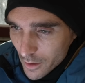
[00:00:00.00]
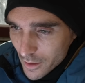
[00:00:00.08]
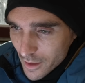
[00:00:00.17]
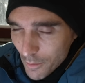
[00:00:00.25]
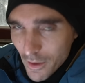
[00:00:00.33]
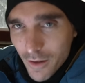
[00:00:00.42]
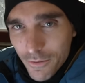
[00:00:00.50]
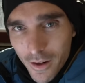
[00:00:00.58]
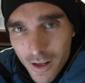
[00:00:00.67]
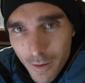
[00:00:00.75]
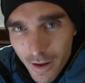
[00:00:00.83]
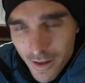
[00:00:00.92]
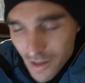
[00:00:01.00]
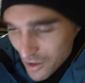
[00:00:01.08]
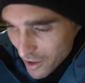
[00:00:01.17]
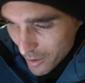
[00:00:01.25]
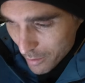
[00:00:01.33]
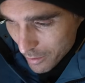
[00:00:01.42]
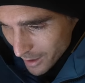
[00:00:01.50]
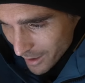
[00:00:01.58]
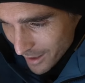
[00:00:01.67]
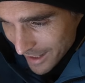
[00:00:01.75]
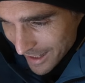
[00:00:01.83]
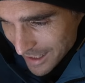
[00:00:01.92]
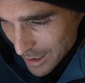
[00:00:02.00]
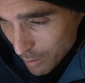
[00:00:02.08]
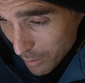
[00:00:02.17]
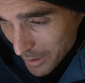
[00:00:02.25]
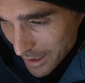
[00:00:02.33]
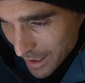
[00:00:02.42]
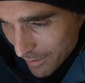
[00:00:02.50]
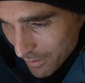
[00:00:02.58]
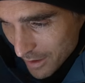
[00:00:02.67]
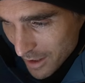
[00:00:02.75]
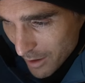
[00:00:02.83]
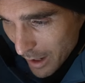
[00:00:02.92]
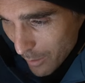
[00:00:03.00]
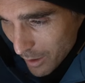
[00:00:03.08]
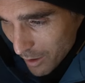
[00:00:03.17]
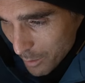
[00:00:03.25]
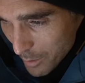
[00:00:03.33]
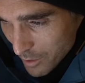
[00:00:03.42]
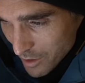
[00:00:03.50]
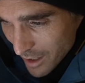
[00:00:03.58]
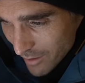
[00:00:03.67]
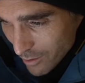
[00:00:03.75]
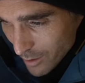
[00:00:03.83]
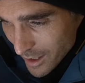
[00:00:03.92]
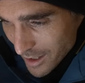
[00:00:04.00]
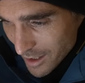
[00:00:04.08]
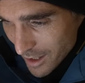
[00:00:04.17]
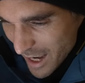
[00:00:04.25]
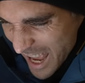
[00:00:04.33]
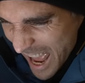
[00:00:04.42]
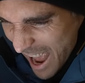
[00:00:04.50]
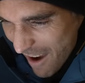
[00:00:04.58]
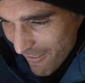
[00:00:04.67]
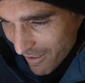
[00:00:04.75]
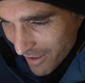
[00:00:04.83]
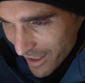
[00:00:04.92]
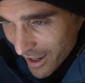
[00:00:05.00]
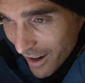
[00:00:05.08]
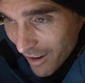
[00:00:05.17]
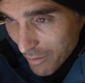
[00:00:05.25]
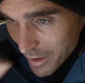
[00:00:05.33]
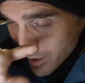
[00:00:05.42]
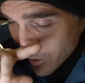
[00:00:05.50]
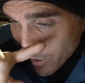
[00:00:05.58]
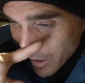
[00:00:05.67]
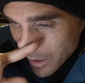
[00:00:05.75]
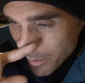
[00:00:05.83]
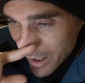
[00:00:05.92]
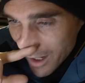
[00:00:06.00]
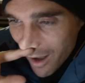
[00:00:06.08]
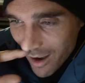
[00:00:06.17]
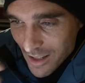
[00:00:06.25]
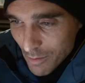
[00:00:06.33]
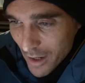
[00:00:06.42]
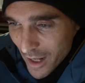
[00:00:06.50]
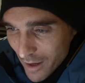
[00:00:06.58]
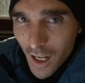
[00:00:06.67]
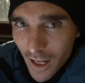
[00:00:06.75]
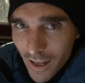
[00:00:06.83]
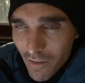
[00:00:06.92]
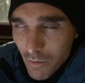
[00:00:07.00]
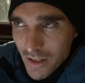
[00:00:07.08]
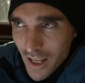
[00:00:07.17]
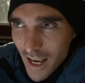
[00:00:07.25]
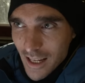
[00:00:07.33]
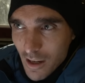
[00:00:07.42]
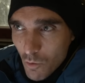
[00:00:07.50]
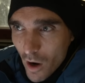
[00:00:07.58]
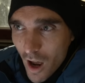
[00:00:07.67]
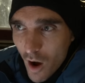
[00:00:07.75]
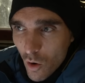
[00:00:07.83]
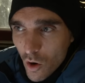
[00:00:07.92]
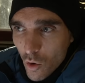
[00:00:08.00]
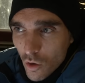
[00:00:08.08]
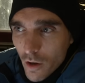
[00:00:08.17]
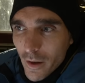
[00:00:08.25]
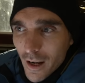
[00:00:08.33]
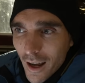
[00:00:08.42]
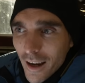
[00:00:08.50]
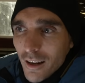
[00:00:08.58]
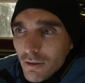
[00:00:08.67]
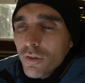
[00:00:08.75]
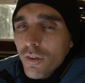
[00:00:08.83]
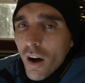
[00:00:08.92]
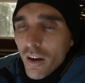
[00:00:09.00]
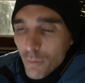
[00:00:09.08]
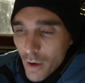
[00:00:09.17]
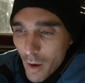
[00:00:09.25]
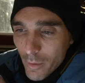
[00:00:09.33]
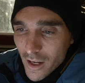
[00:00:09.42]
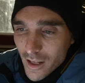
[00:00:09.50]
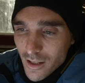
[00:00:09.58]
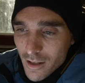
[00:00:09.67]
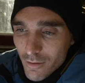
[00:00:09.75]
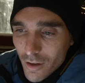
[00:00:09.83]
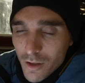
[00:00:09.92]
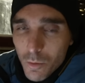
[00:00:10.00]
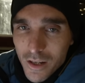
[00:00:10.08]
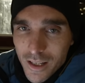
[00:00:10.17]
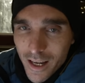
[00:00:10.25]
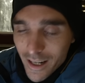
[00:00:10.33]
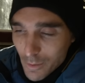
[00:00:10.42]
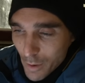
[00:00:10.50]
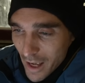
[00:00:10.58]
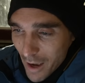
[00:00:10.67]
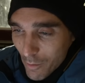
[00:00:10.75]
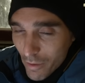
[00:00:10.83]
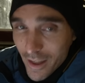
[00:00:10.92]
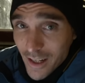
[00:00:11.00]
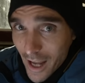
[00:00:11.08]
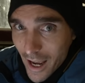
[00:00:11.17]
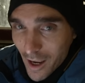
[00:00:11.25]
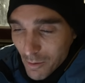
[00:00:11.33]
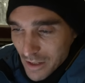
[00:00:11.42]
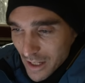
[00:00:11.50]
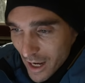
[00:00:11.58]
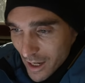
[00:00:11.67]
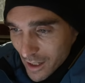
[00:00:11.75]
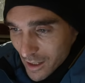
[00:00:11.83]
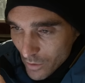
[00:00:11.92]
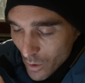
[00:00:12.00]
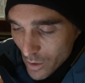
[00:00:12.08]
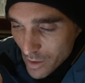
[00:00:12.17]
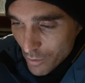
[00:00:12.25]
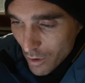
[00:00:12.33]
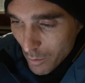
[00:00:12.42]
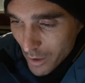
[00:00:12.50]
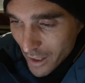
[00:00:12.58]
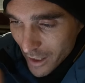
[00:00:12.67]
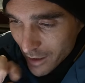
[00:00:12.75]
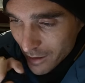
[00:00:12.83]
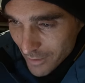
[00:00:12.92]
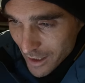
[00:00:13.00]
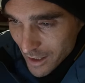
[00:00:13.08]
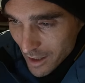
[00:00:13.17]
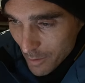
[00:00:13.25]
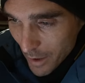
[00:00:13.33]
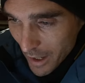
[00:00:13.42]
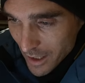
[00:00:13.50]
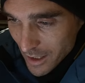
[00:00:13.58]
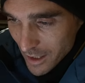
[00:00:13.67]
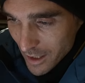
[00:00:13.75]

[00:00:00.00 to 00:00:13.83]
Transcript: Something funny about this trip, and I think this is probably different to how a lot of people travel, is everything I've been doing has been last minute. Like if I'm staying somewhere, I'll call them at like 5 p I mean it's it's almost 6 p.m. the day I'm staying, which probably isn't the best.